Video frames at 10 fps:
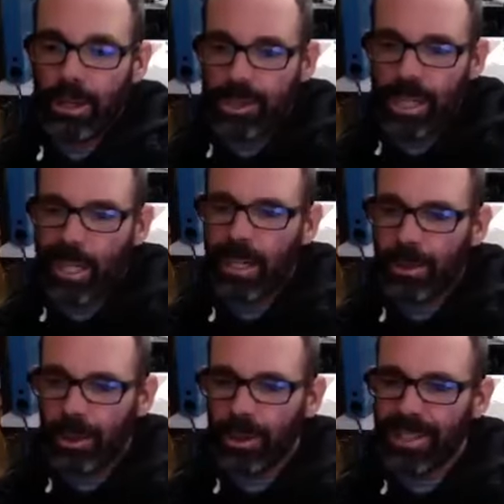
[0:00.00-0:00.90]
Here's like
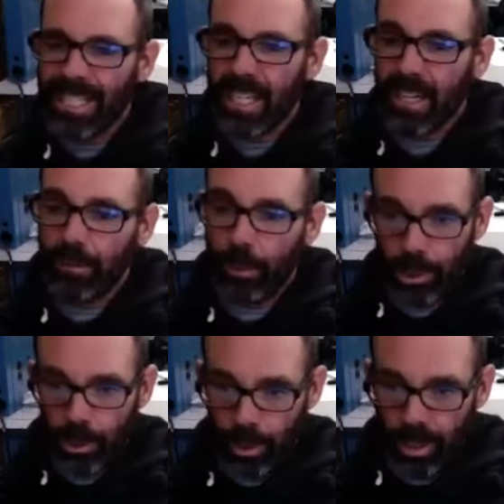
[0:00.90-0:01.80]
another detail for
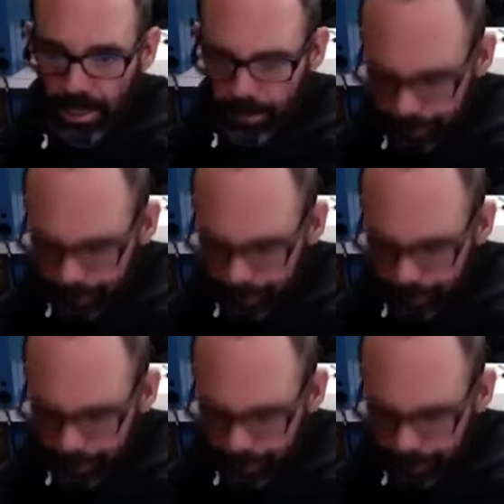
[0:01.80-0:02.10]
you, okay?